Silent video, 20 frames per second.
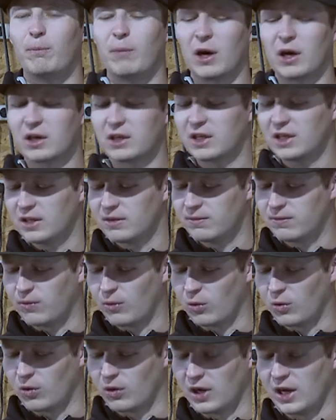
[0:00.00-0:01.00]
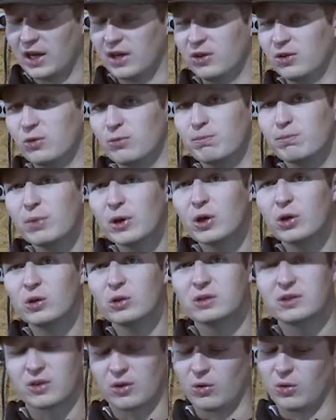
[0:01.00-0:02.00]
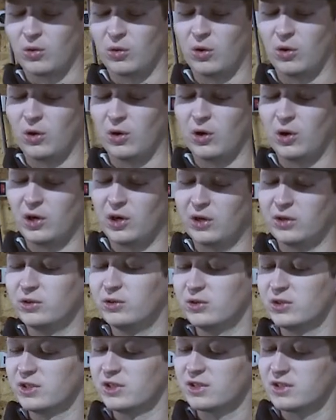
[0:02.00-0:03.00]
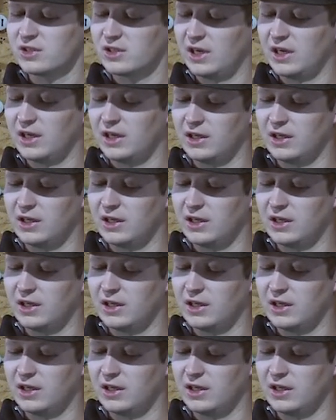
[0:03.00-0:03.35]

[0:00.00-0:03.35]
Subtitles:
market for a new boot or you just,